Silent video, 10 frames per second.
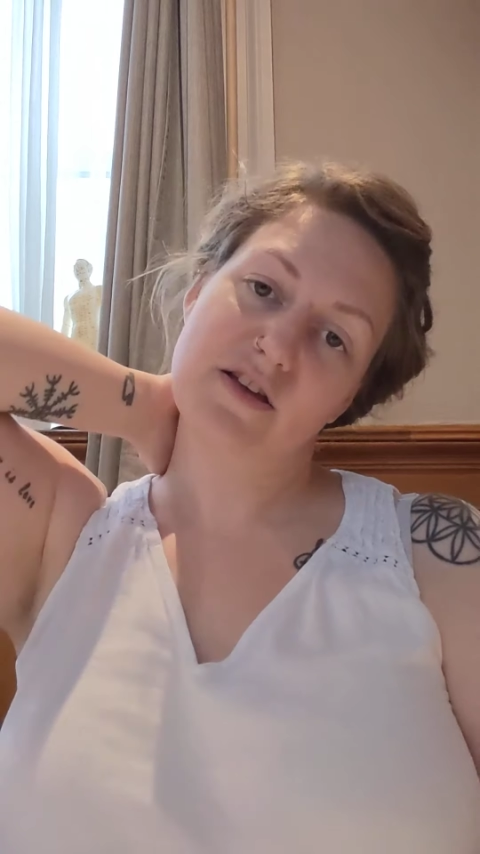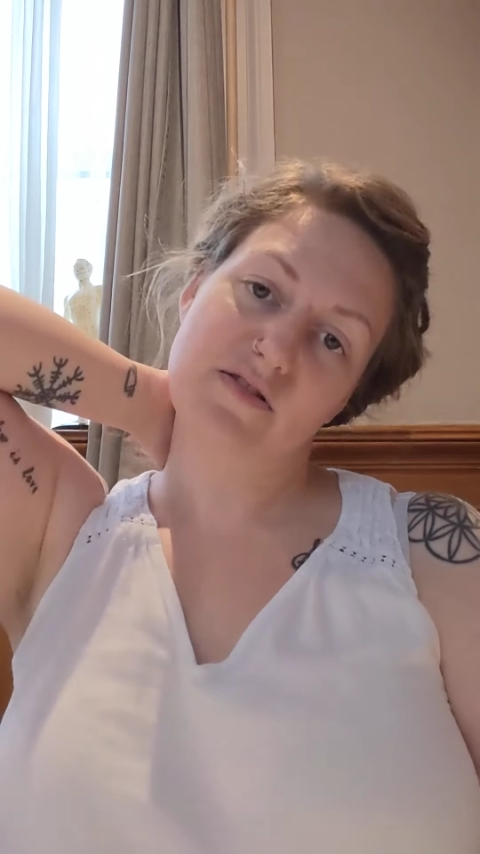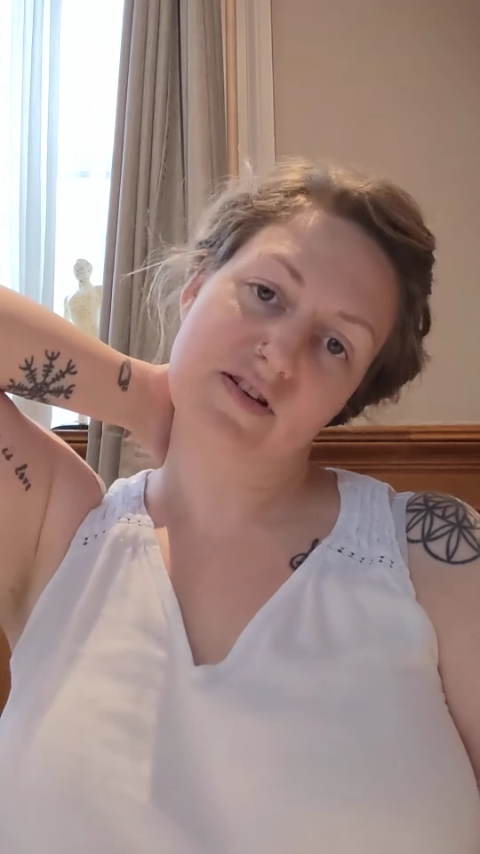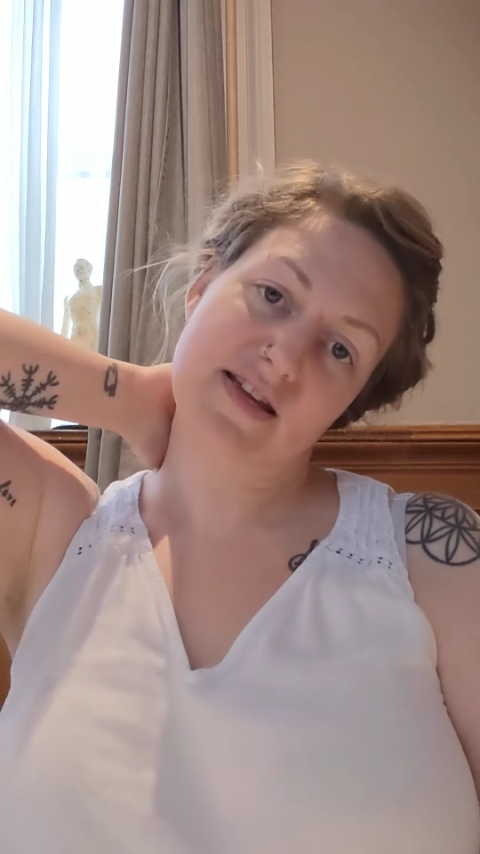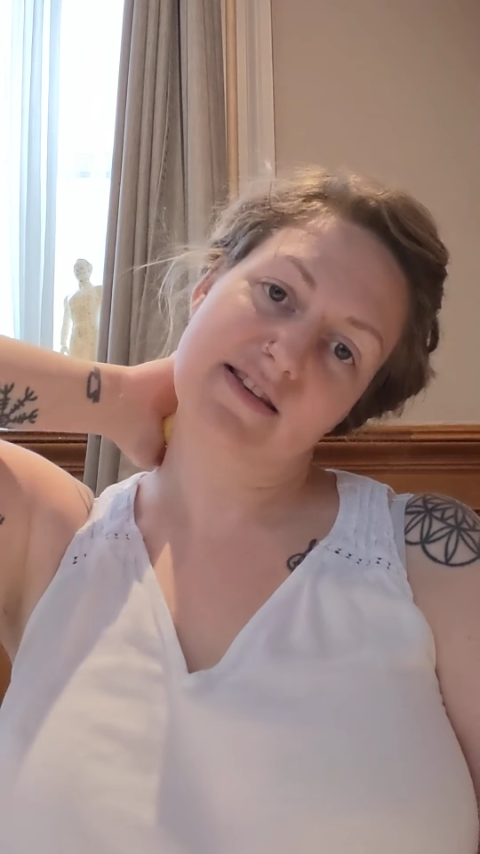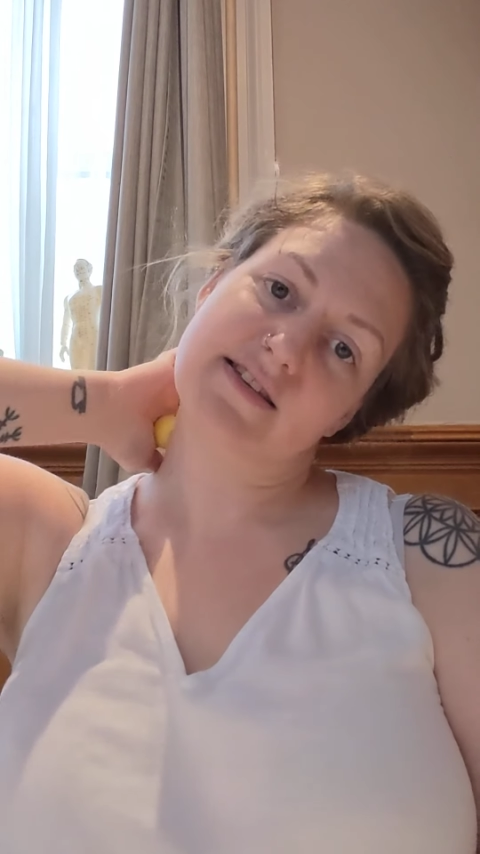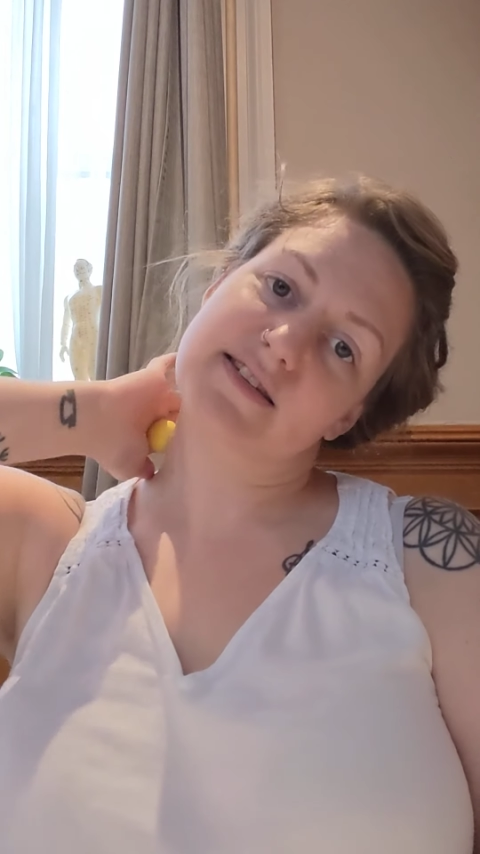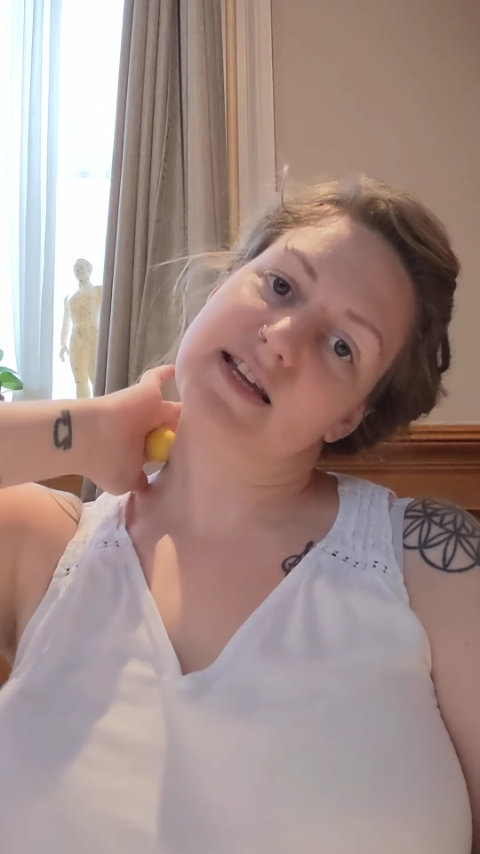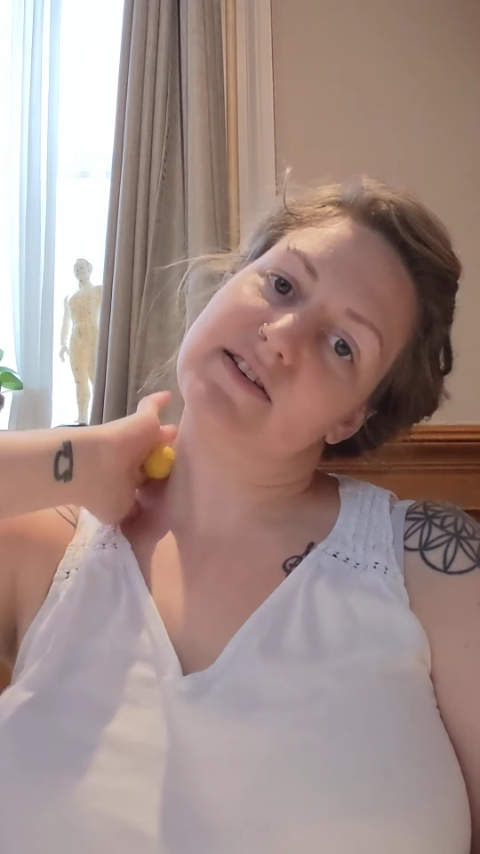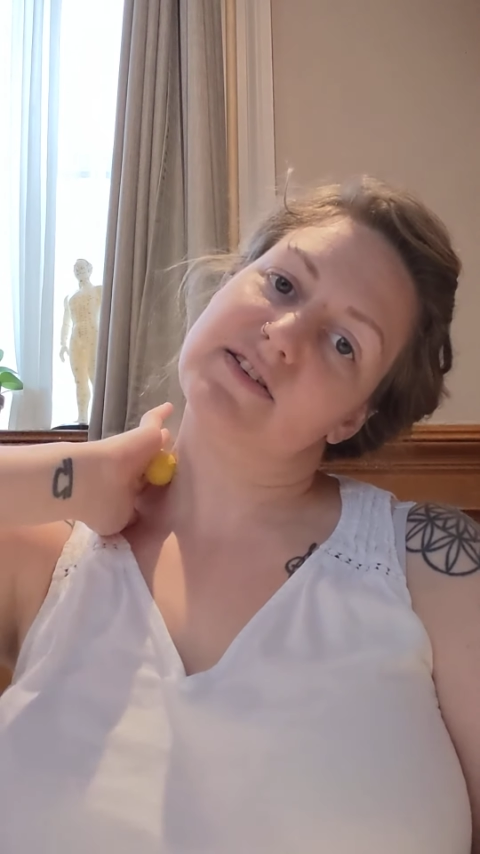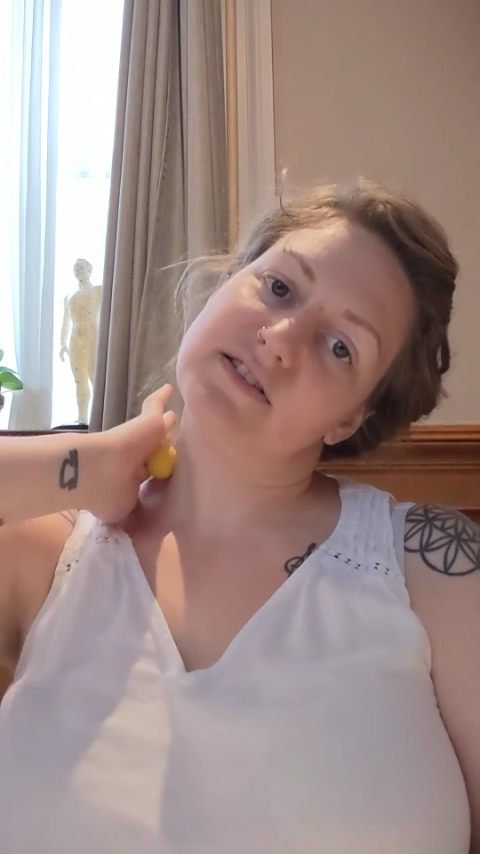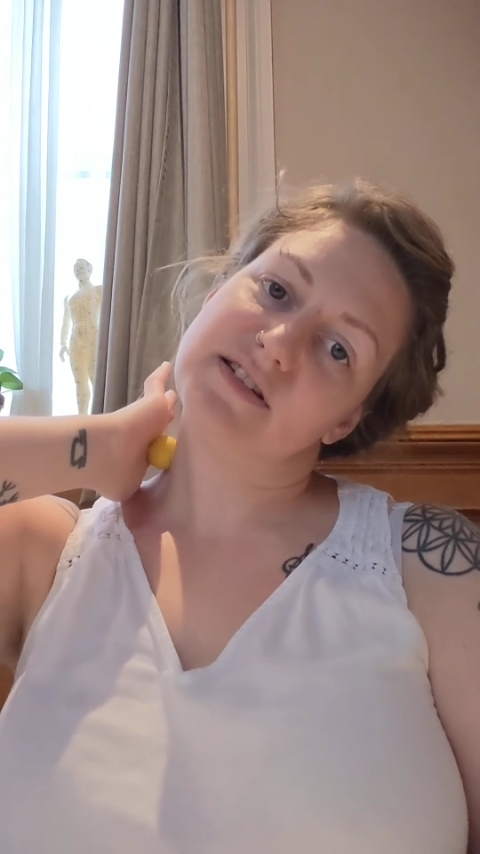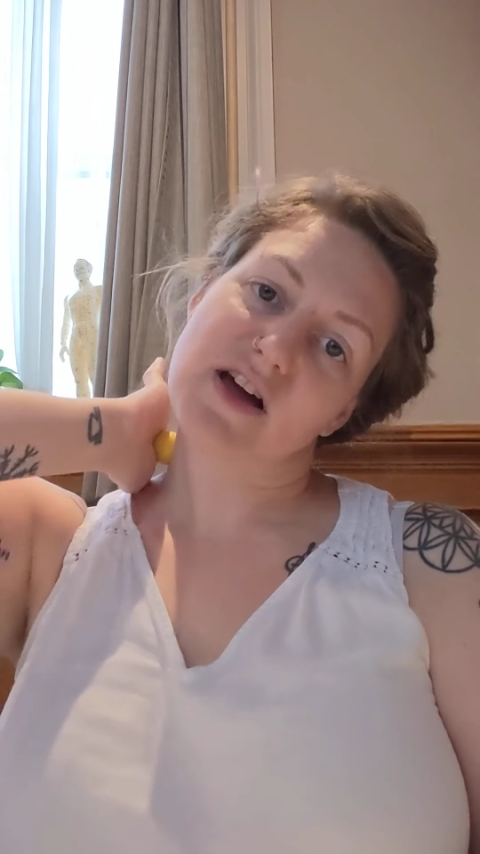you can tilt